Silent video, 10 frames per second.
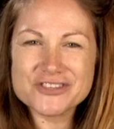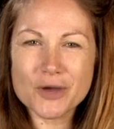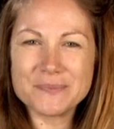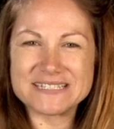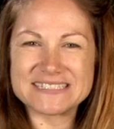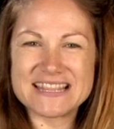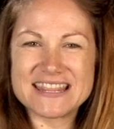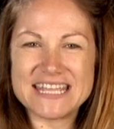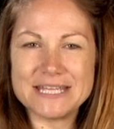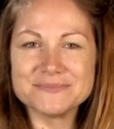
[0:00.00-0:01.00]
topics
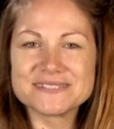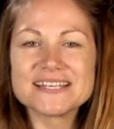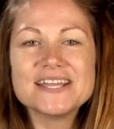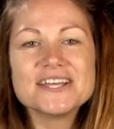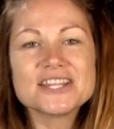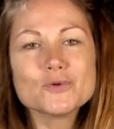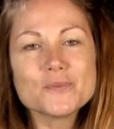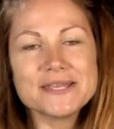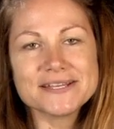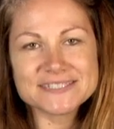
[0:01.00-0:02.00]
and themes that we'll
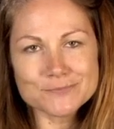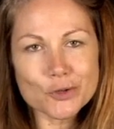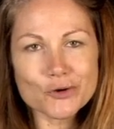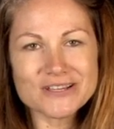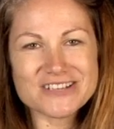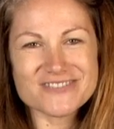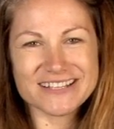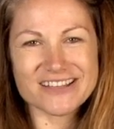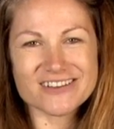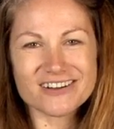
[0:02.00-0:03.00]
be exploring in
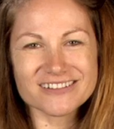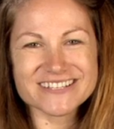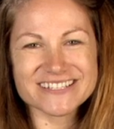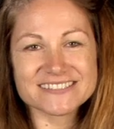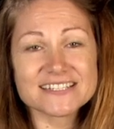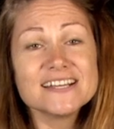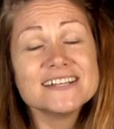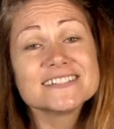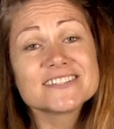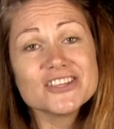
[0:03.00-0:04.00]
writing ecologies
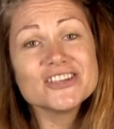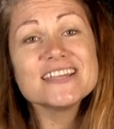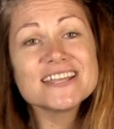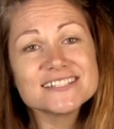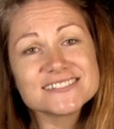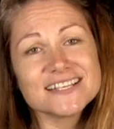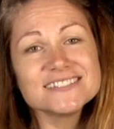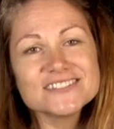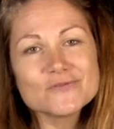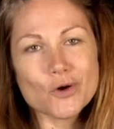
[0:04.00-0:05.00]
so that you can get a
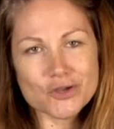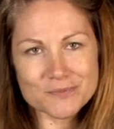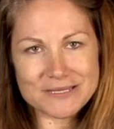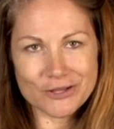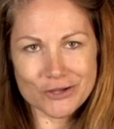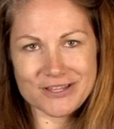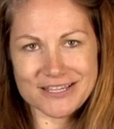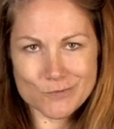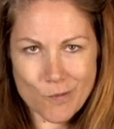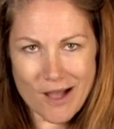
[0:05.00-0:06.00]
sense of what you'll be
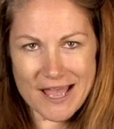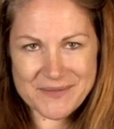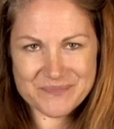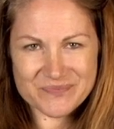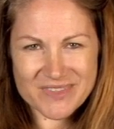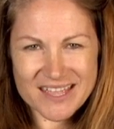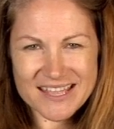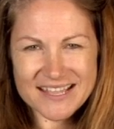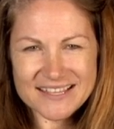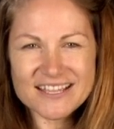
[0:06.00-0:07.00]
learning and why.
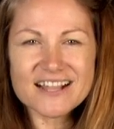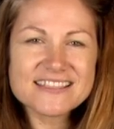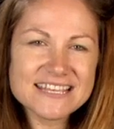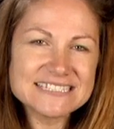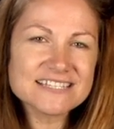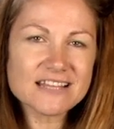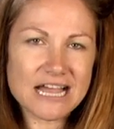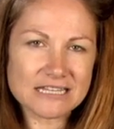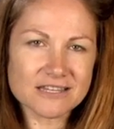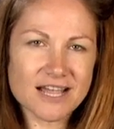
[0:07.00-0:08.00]
The ideas I'll
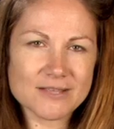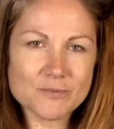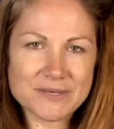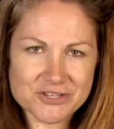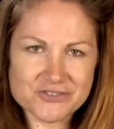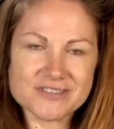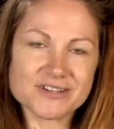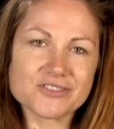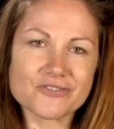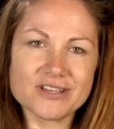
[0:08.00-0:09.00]
outline will be
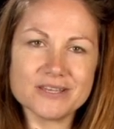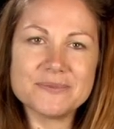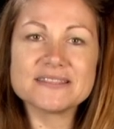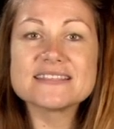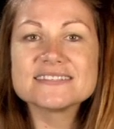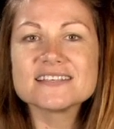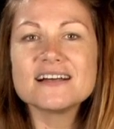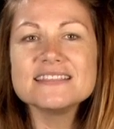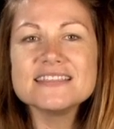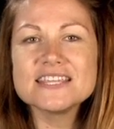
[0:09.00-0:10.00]
introductory, but they're
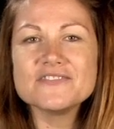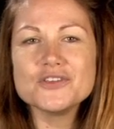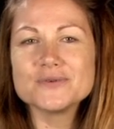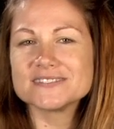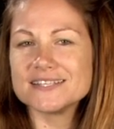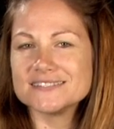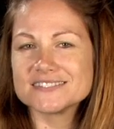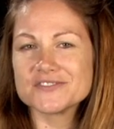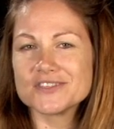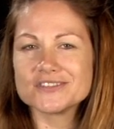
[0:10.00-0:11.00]
designed to give you a
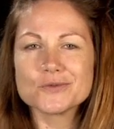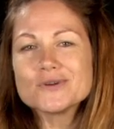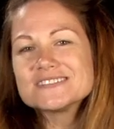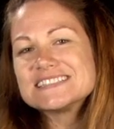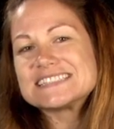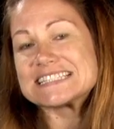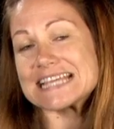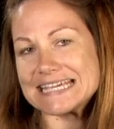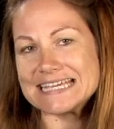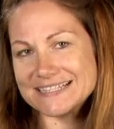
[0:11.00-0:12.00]
sense of the what's at
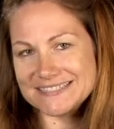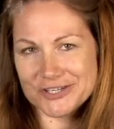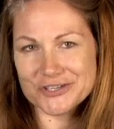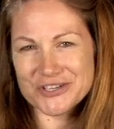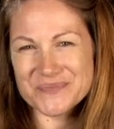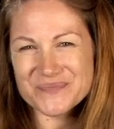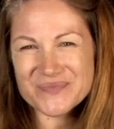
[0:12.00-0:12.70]
stake in this unit.